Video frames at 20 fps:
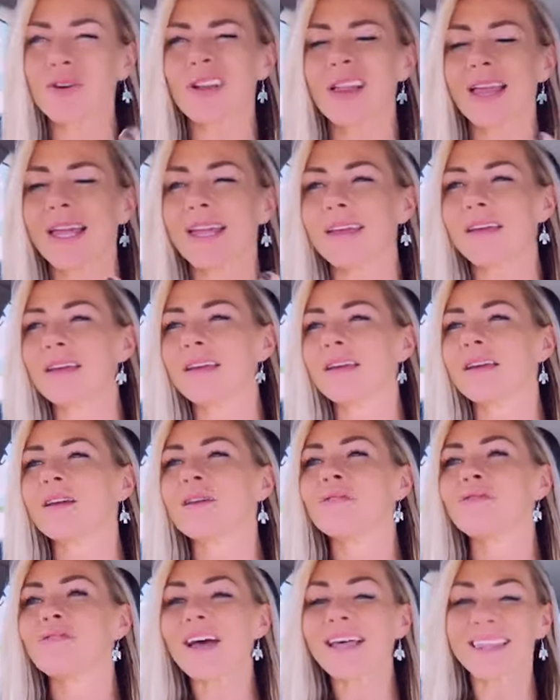are like,
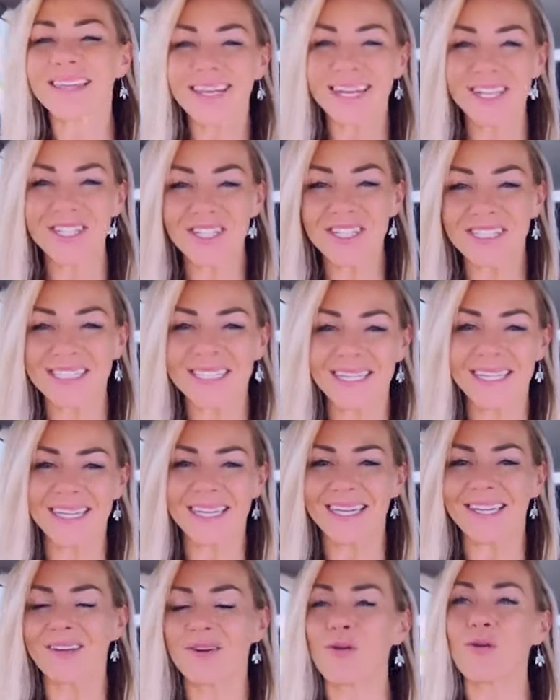validation
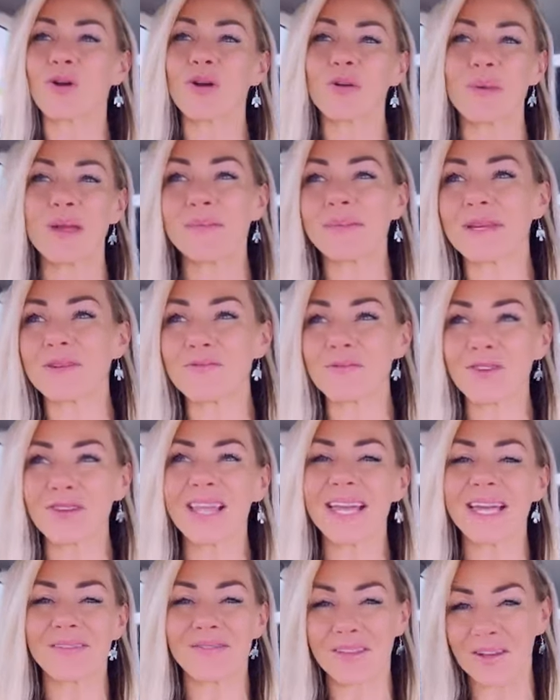seeking, or maybe in real
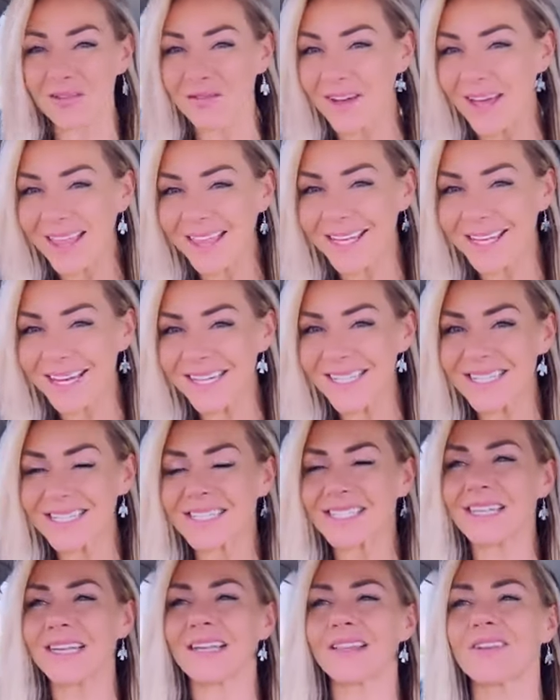life they're validation
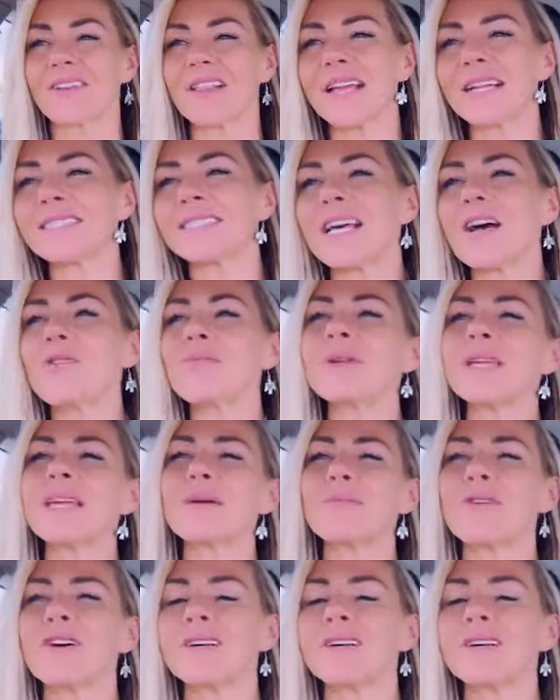seeking. They're like, tell me I'm